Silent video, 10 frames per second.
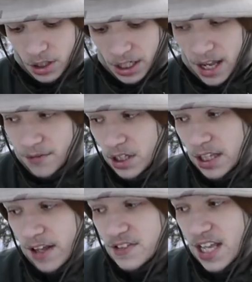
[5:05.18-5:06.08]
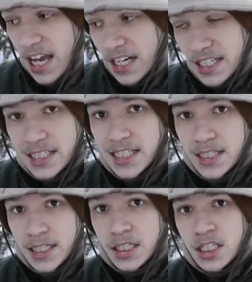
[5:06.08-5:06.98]
or the knife on the left side, is the
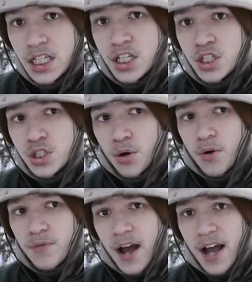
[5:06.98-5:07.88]
Z T zero